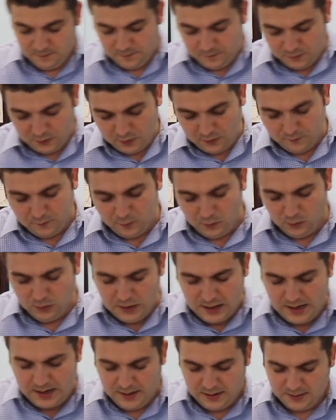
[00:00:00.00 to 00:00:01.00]
for a full
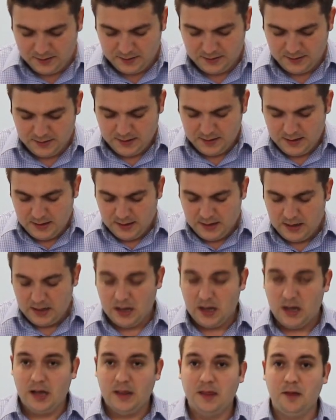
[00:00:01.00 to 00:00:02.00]
day,
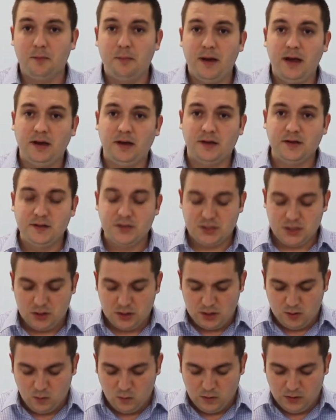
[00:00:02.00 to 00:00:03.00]
and the baking
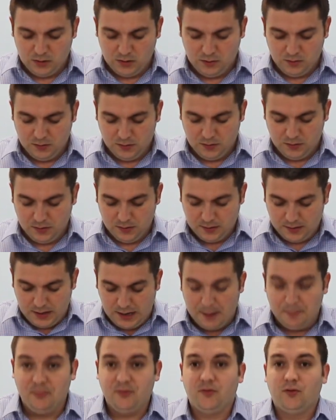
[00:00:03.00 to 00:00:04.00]
soda will
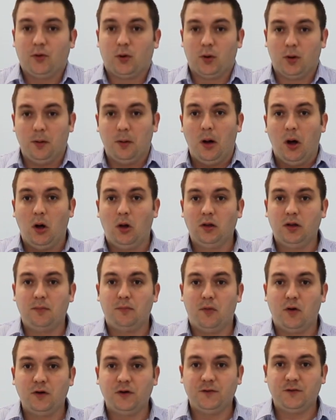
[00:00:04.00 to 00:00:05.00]
absorb all the
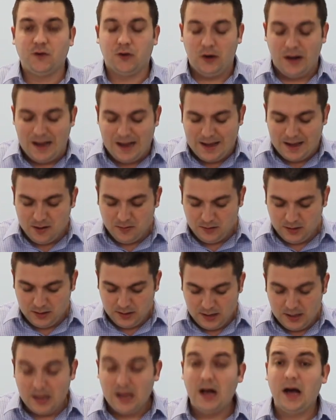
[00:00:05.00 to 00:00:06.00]
moisture out,
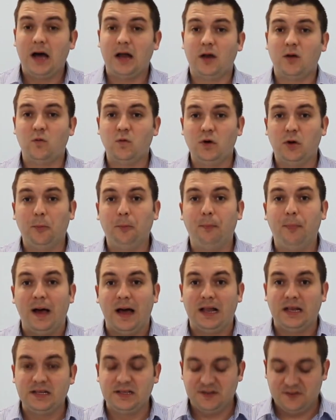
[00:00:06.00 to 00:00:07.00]
and it will
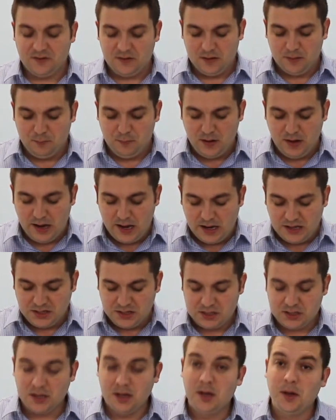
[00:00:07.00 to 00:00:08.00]
balance the
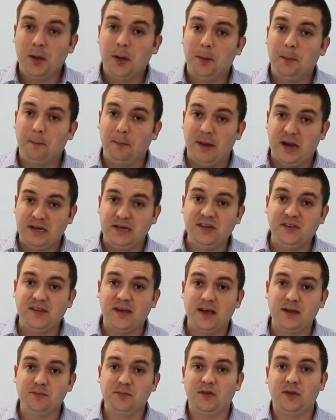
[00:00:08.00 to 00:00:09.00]
pH. Many
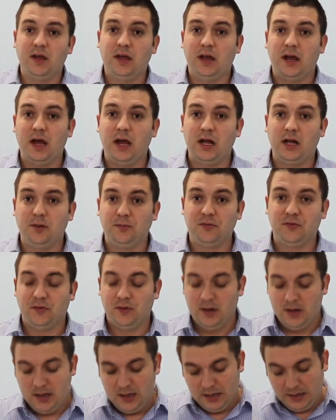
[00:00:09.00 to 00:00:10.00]
times it helps
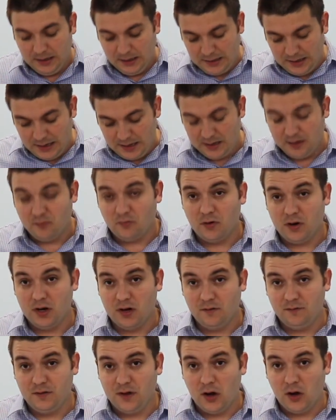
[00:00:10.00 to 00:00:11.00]
getting rid
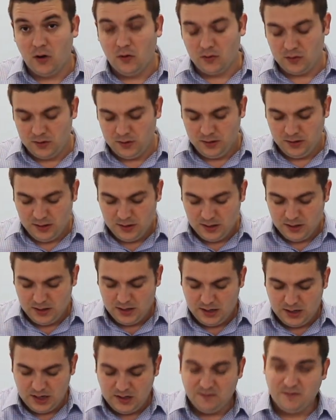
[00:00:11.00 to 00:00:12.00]
of the odor.
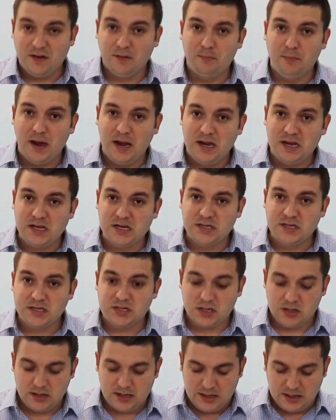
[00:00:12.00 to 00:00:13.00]
If the baking
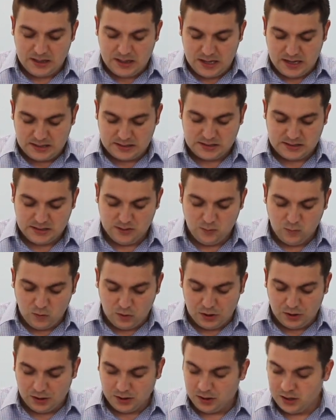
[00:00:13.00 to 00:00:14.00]
soda doesn't
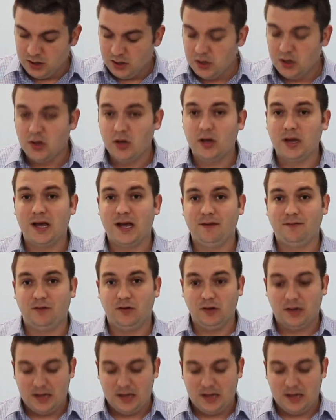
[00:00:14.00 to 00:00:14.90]
work, you have to